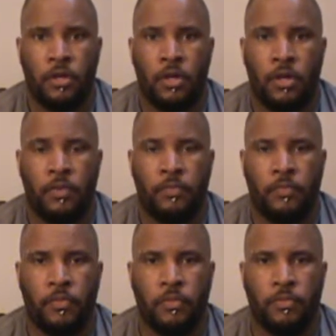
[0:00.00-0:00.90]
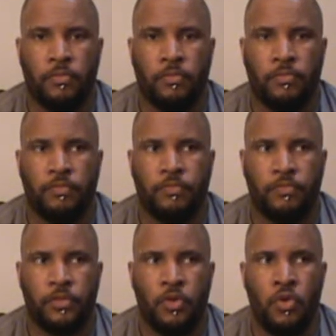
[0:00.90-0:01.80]

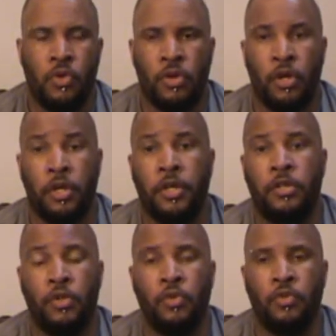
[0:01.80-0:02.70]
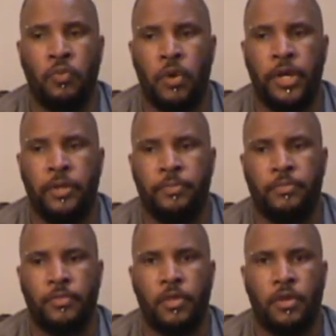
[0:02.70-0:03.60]
who are looking to lose weight.
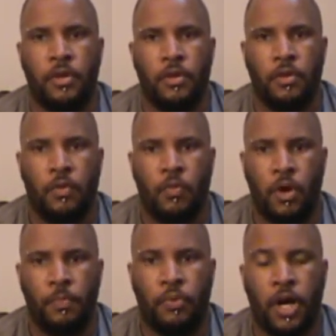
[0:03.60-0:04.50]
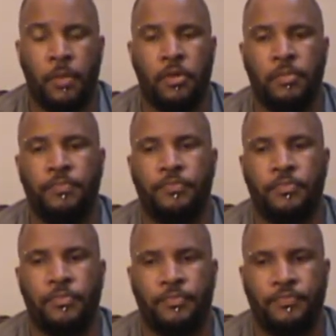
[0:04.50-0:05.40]
One problem
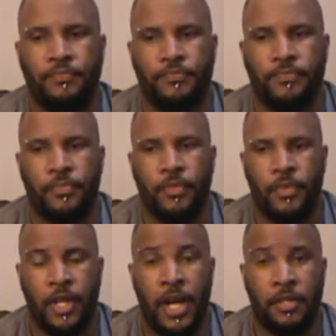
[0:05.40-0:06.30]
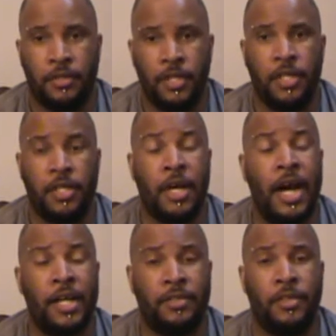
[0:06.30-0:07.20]
that I see
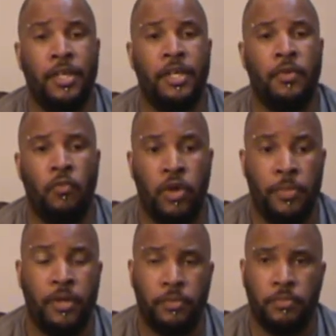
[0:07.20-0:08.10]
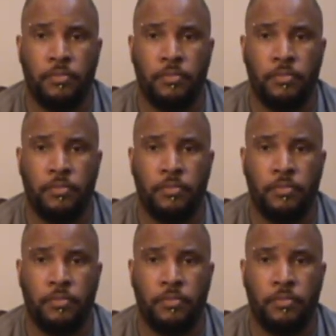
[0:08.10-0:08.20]
constantly in women